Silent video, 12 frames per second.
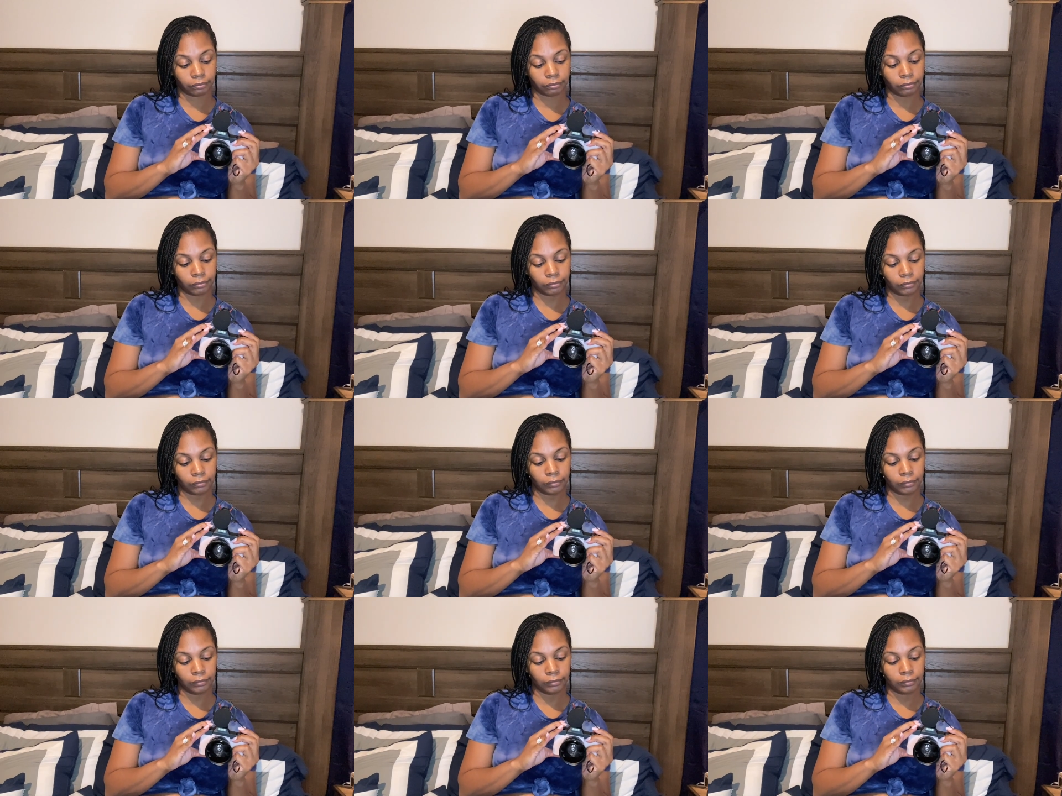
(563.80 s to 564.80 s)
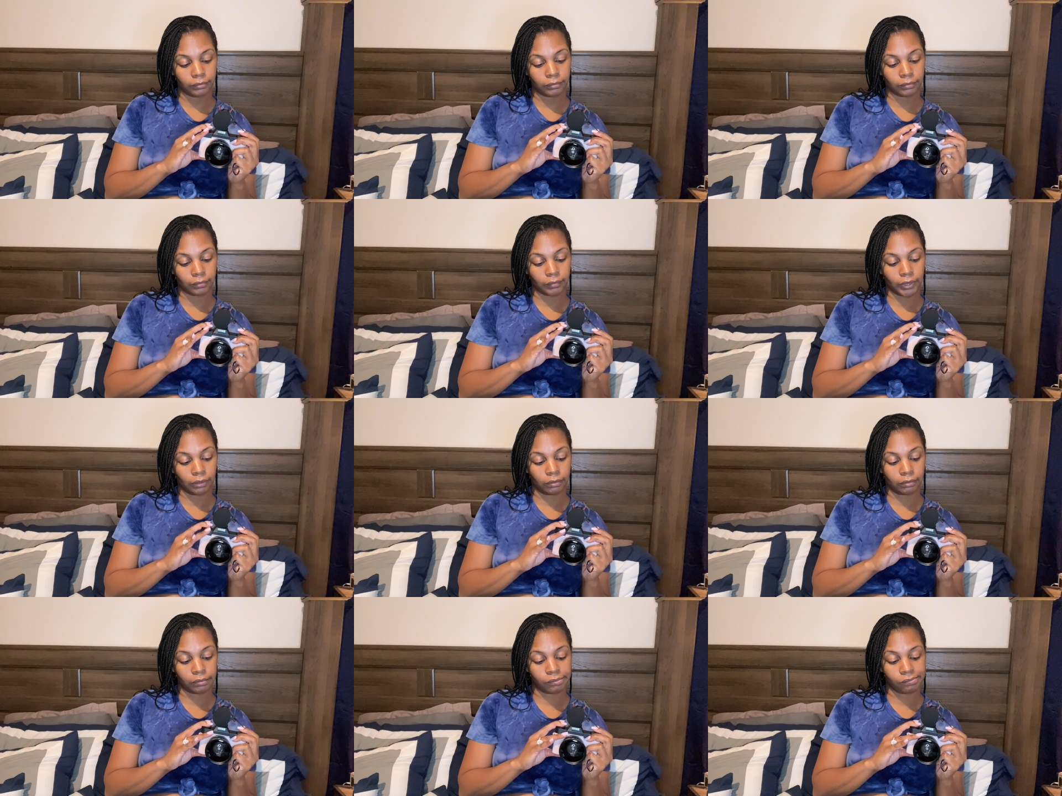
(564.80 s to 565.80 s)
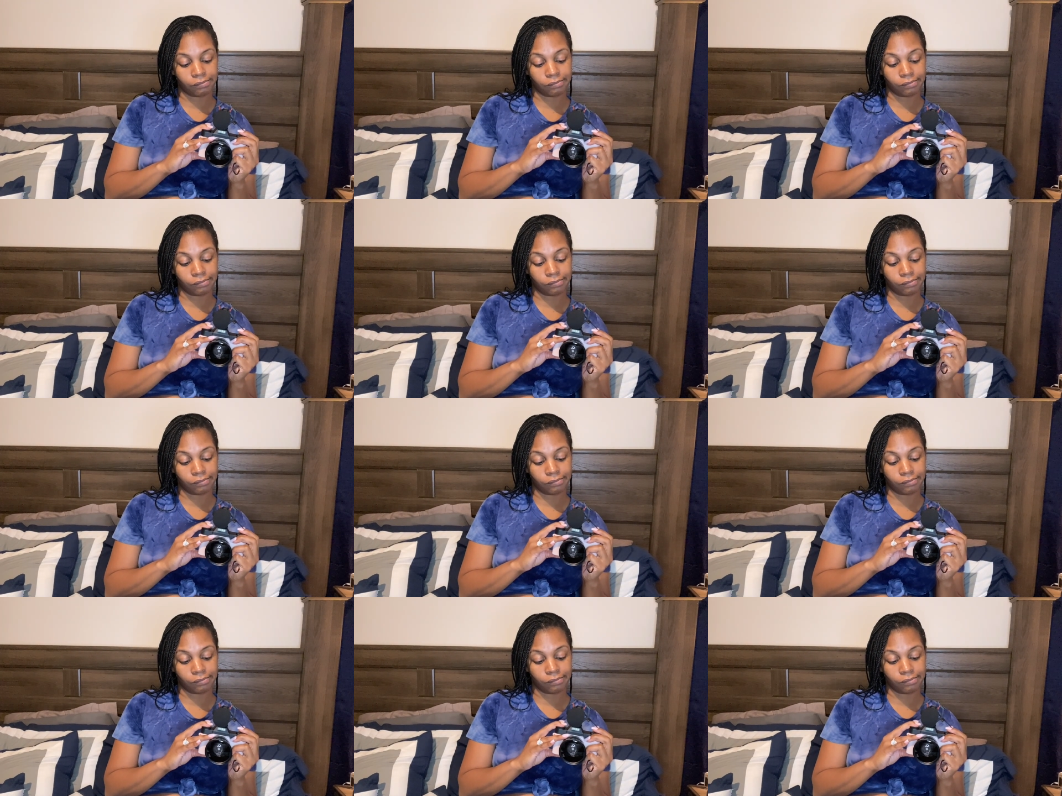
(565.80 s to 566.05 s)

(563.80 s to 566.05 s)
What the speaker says: (silence)